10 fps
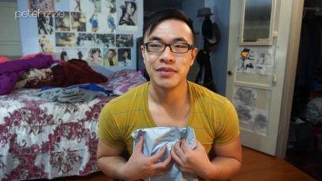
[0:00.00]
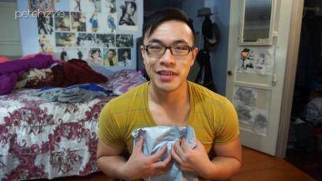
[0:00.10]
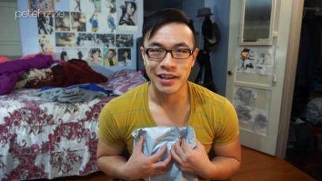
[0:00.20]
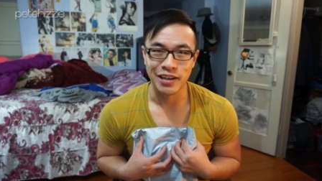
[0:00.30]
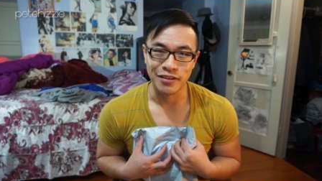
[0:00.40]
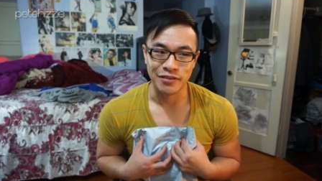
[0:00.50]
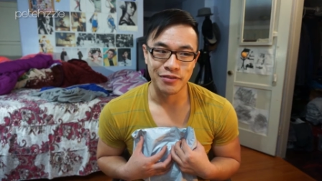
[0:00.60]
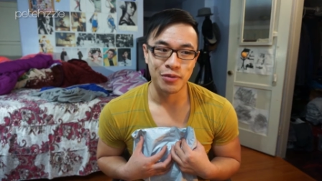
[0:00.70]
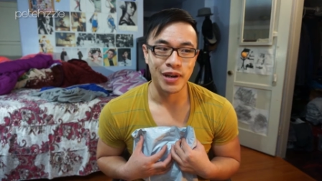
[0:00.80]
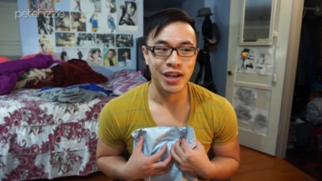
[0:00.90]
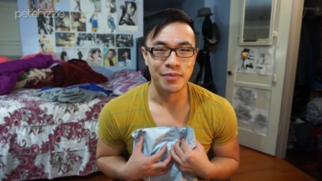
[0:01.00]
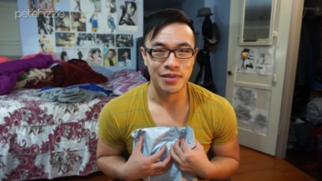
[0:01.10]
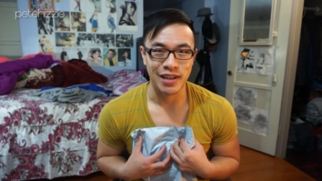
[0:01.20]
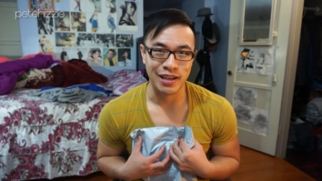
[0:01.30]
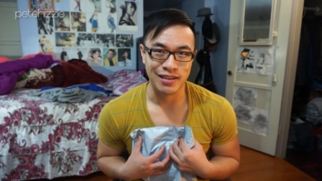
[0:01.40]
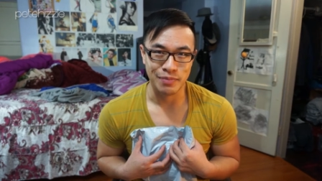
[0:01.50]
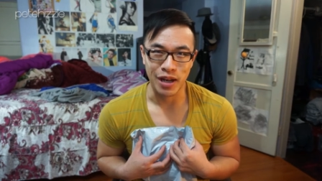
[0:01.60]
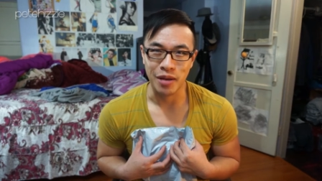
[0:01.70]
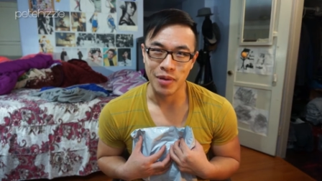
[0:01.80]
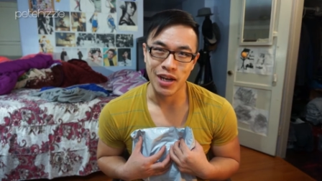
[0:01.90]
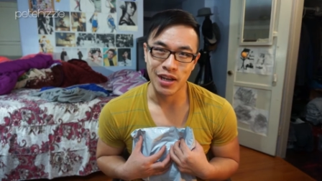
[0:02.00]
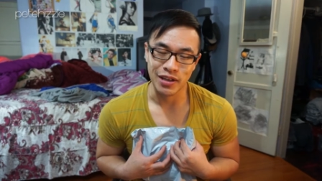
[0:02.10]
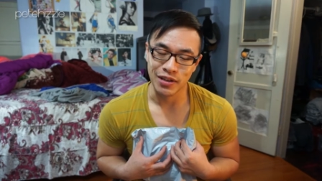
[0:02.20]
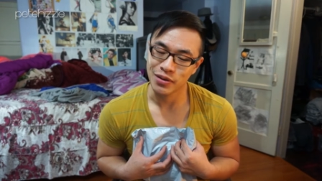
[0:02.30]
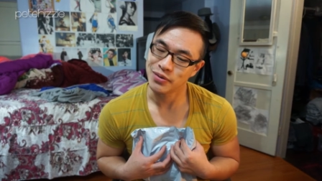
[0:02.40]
think of when it comes to like spending money, so